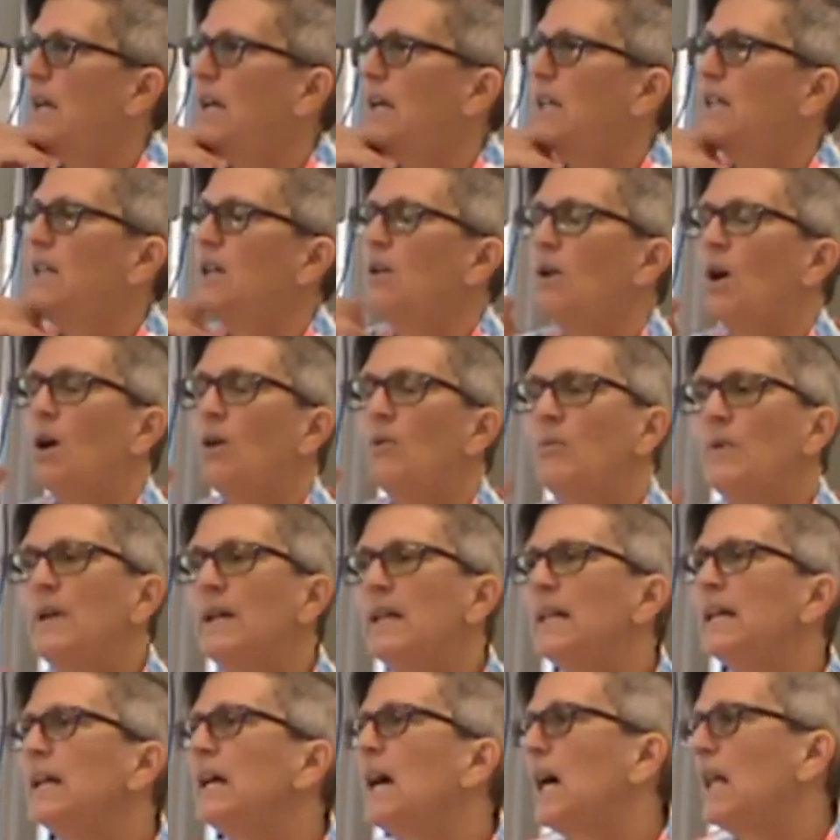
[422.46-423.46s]
There are
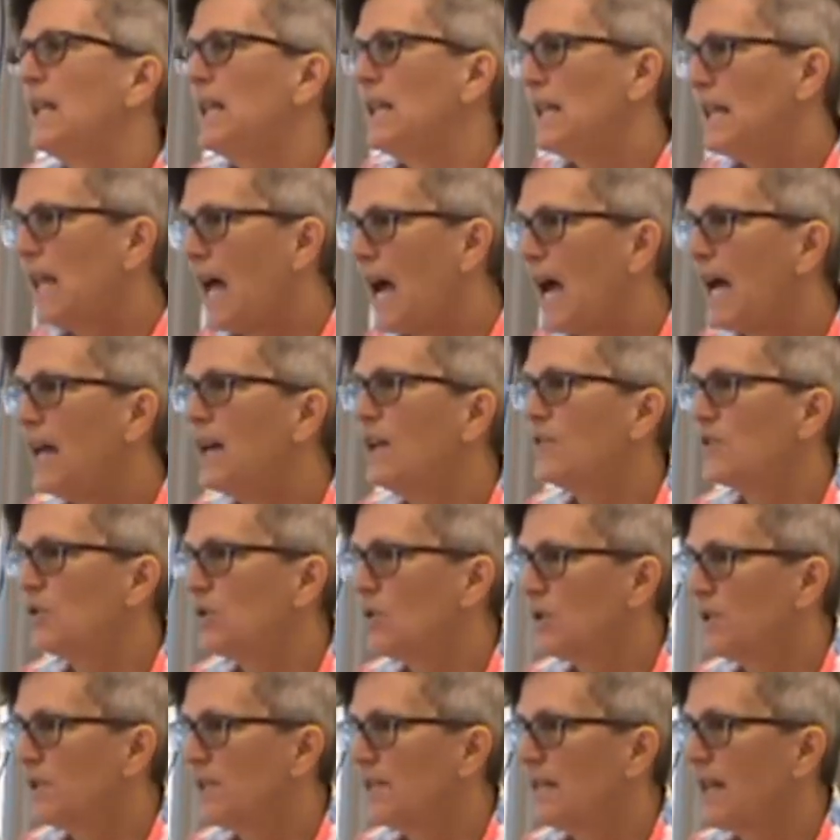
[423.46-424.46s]
really a lot of
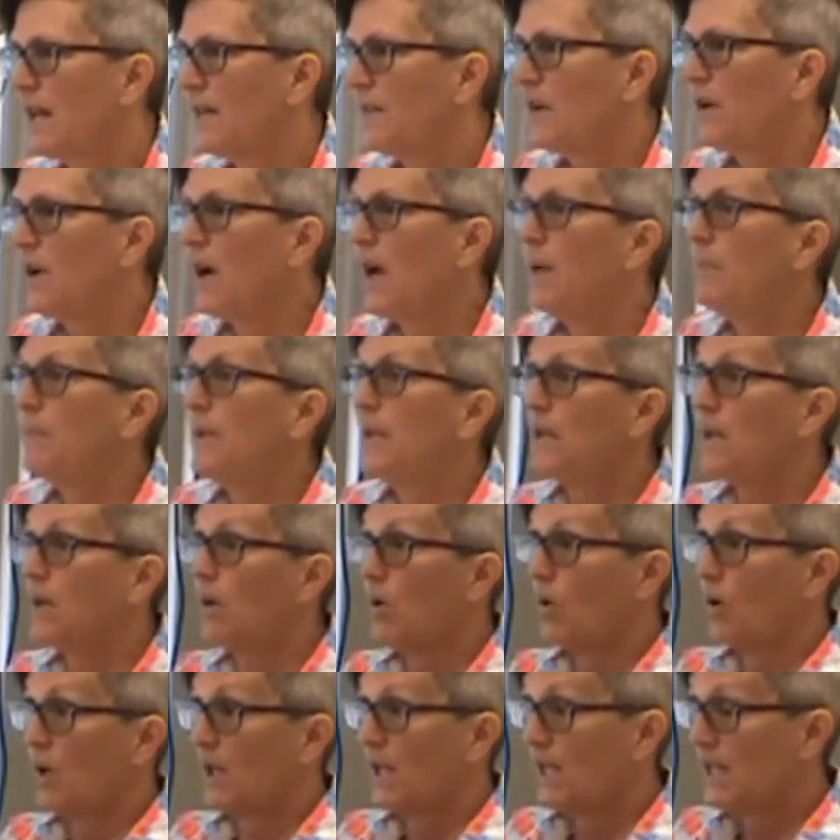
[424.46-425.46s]
sources out there. I mean,
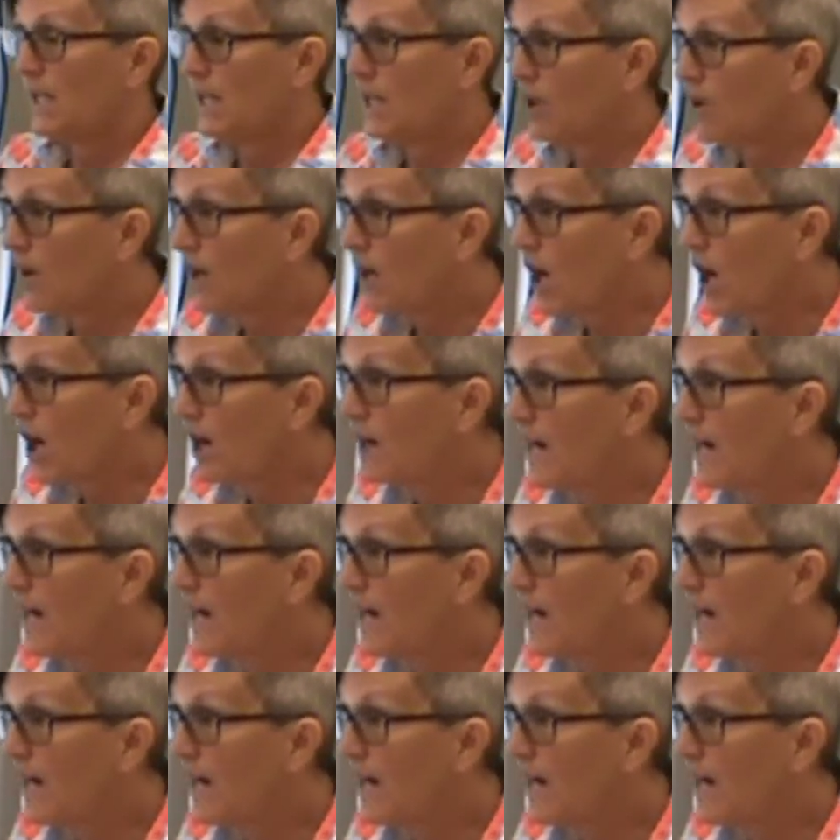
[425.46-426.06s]
here at our